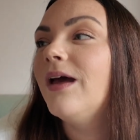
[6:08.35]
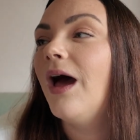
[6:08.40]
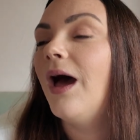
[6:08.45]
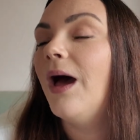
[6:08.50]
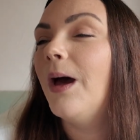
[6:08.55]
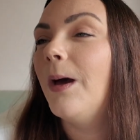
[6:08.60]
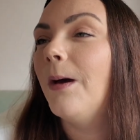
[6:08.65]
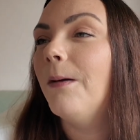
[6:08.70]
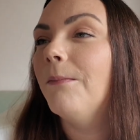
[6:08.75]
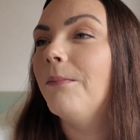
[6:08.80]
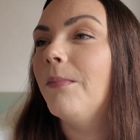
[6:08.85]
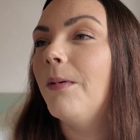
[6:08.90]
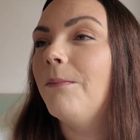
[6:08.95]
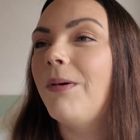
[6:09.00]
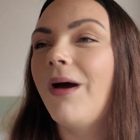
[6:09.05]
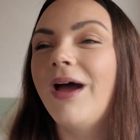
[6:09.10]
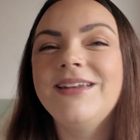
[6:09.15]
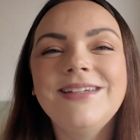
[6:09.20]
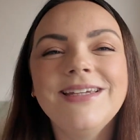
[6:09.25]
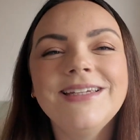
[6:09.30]

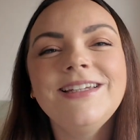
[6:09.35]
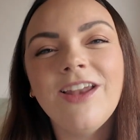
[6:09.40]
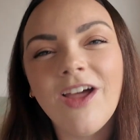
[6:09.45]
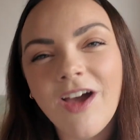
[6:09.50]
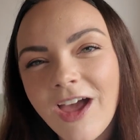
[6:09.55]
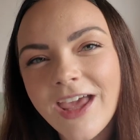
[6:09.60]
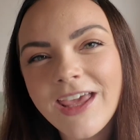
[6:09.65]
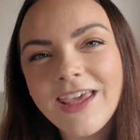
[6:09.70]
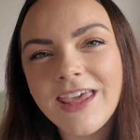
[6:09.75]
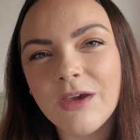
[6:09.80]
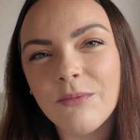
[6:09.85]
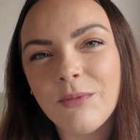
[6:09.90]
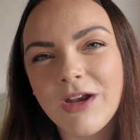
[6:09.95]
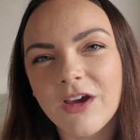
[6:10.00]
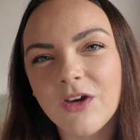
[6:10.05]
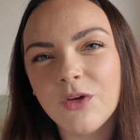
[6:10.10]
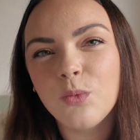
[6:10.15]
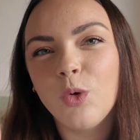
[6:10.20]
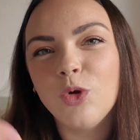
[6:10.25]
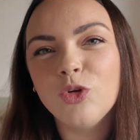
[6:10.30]
But I did like it when I
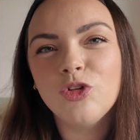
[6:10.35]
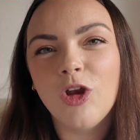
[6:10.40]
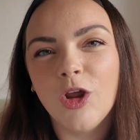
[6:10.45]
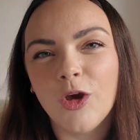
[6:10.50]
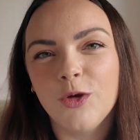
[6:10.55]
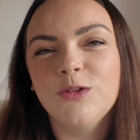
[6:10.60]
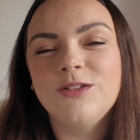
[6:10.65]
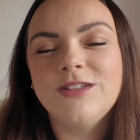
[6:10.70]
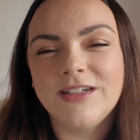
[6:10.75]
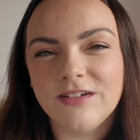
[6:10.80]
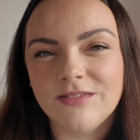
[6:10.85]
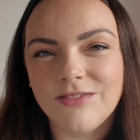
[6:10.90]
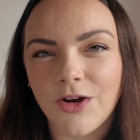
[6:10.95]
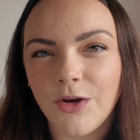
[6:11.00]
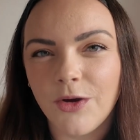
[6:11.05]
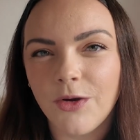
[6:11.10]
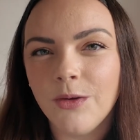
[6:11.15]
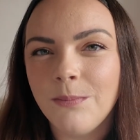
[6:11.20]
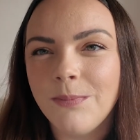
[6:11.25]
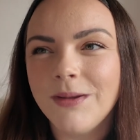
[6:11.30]
could watch loads in a
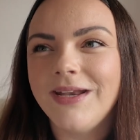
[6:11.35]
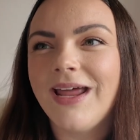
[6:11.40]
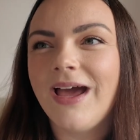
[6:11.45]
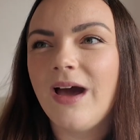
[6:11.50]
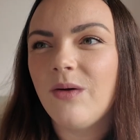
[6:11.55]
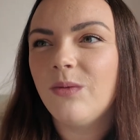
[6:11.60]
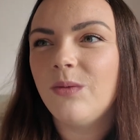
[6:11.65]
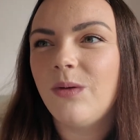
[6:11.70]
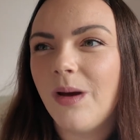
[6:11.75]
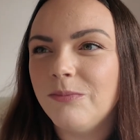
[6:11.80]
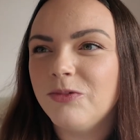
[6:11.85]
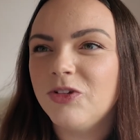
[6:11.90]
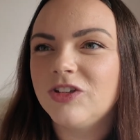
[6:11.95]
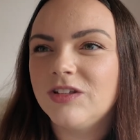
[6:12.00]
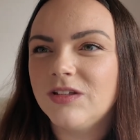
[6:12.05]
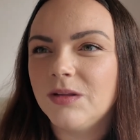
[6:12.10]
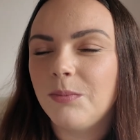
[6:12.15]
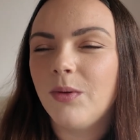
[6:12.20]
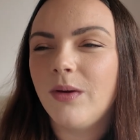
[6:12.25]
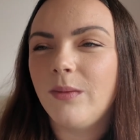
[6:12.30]
row, but now I'm just
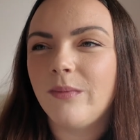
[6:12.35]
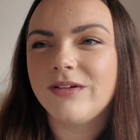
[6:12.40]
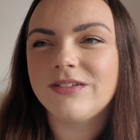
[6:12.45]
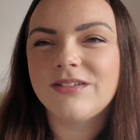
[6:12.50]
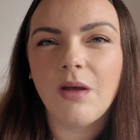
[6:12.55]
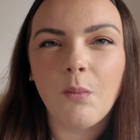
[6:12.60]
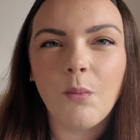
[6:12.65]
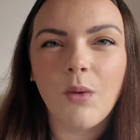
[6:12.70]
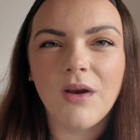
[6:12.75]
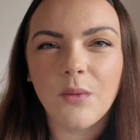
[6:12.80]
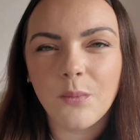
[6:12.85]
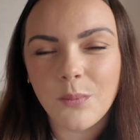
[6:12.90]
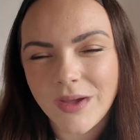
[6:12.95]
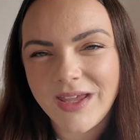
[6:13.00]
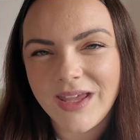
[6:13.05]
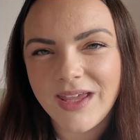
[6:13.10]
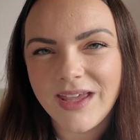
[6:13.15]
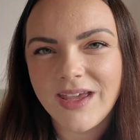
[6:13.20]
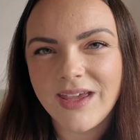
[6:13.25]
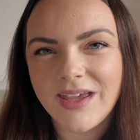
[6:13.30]
to the point where it's like one a
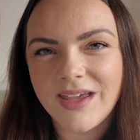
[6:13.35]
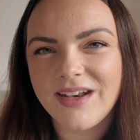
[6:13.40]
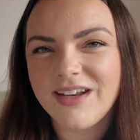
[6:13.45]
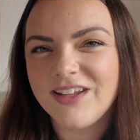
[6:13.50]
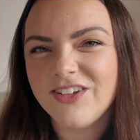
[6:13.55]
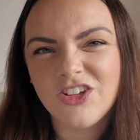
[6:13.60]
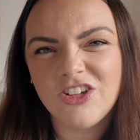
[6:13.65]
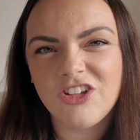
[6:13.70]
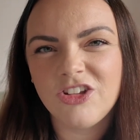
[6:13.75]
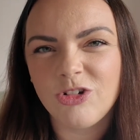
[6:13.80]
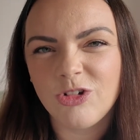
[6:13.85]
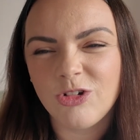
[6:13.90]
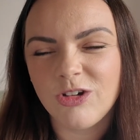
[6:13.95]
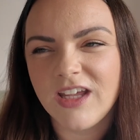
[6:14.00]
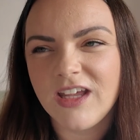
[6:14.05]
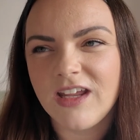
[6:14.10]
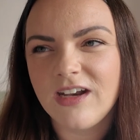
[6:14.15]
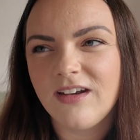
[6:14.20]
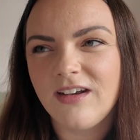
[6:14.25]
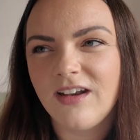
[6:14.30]
week and it's just
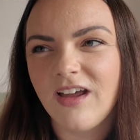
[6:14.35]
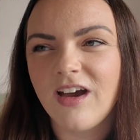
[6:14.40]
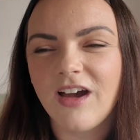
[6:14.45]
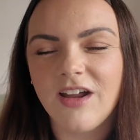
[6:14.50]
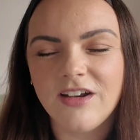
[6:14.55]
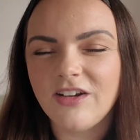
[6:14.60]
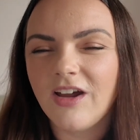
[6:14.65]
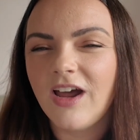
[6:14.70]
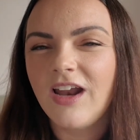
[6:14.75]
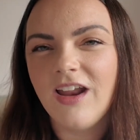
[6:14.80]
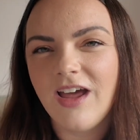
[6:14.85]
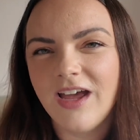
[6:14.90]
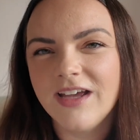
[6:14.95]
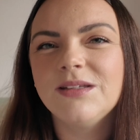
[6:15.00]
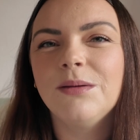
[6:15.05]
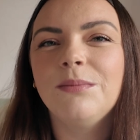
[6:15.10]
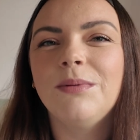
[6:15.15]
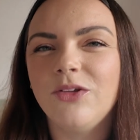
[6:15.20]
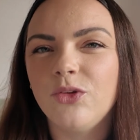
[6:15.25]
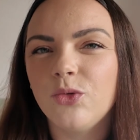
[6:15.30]
annoying. Like I like
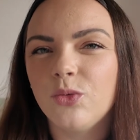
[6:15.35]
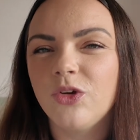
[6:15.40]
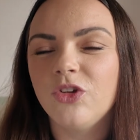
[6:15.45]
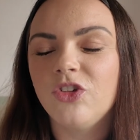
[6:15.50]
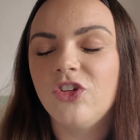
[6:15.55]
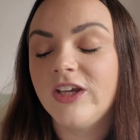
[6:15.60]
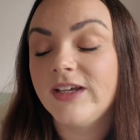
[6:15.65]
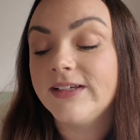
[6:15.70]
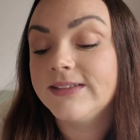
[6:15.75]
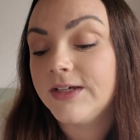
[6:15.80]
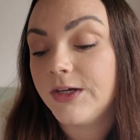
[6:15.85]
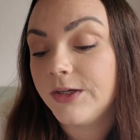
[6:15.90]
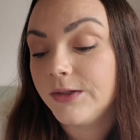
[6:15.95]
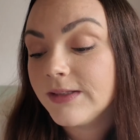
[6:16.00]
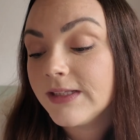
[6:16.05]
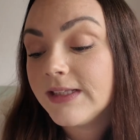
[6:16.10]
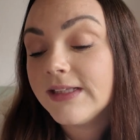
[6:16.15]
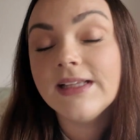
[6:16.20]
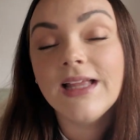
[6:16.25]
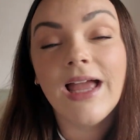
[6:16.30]
to binge watch it. So
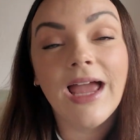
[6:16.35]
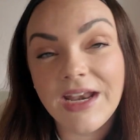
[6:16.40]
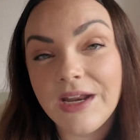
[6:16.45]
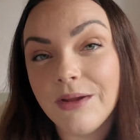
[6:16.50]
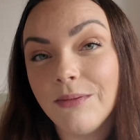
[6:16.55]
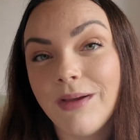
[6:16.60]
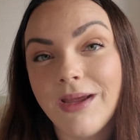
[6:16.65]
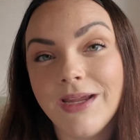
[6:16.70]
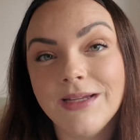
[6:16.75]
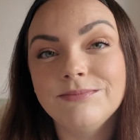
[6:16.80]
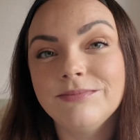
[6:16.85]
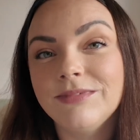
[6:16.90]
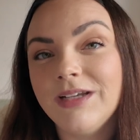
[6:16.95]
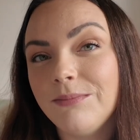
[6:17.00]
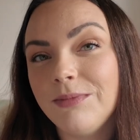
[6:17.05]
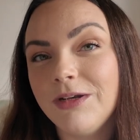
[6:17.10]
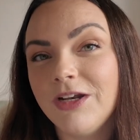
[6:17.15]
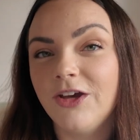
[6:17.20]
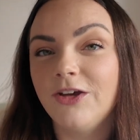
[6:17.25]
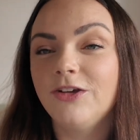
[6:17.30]
anyway, let
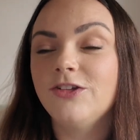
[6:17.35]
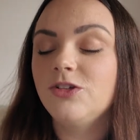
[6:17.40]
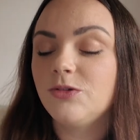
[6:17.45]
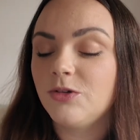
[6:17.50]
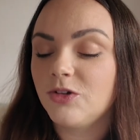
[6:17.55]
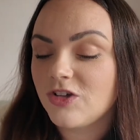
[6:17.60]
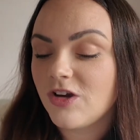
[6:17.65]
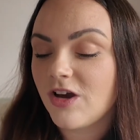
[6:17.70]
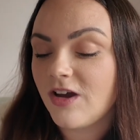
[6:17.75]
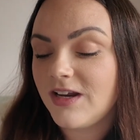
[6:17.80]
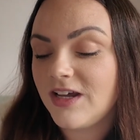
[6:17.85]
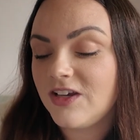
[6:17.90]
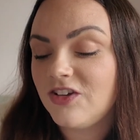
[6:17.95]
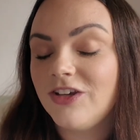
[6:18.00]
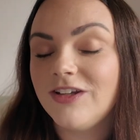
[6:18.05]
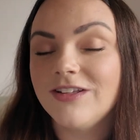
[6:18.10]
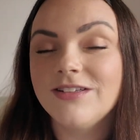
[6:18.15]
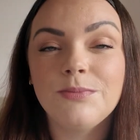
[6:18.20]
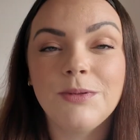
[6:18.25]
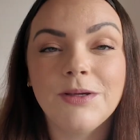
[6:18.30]
me know, do you watch the
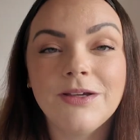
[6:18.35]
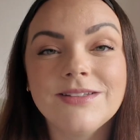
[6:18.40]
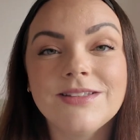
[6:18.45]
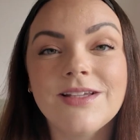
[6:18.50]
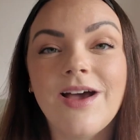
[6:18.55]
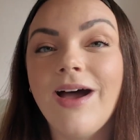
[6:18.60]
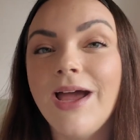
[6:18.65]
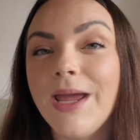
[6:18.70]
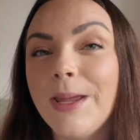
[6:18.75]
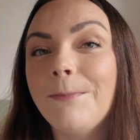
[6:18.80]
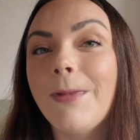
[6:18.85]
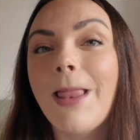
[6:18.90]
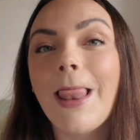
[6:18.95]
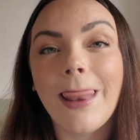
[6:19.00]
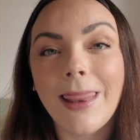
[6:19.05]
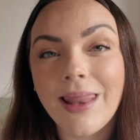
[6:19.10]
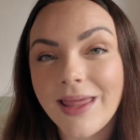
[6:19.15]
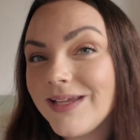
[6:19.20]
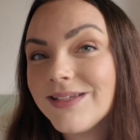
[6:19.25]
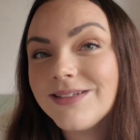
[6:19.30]
Kardashians? Because I am
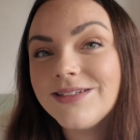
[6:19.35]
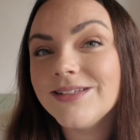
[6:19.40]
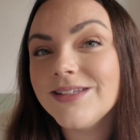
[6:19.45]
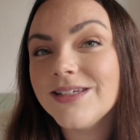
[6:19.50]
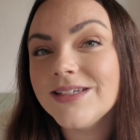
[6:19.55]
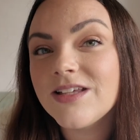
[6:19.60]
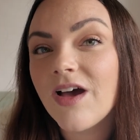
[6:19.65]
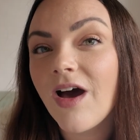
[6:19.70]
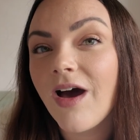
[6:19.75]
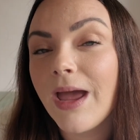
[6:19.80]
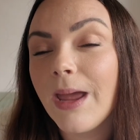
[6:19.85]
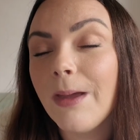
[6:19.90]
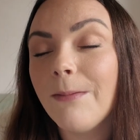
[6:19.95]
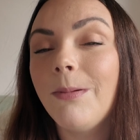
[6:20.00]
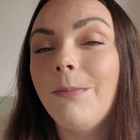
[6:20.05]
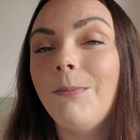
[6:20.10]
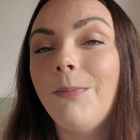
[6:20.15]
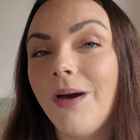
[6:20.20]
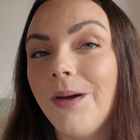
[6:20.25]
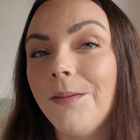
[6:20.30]
late to this hype,
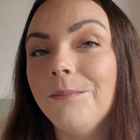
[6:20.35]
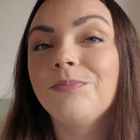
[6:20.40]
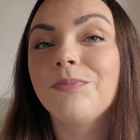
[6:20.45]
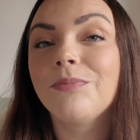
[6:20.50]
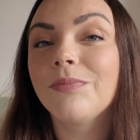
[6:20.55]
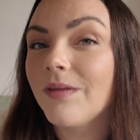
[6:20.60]
but